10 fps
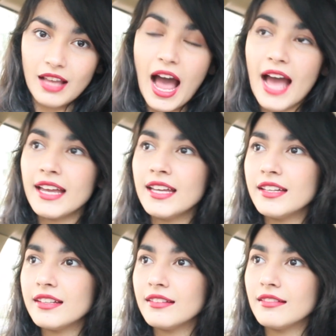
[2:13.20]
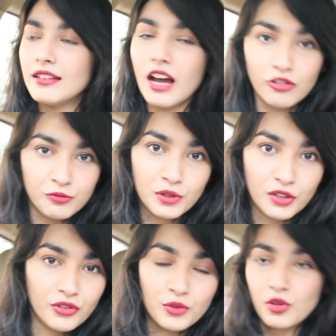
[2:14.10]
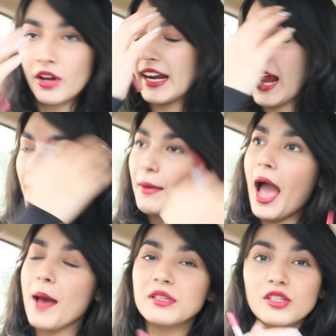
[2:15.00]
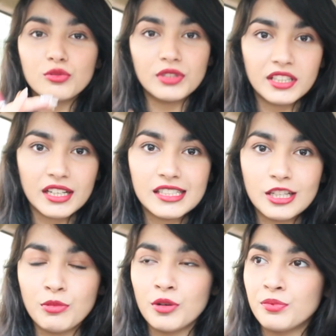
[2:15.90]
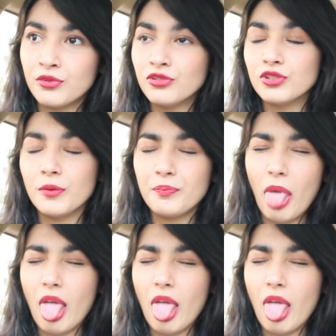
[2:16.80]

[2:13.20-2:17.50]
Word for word: I love perfumes. Or I, I'm absolutely crazy about perfume.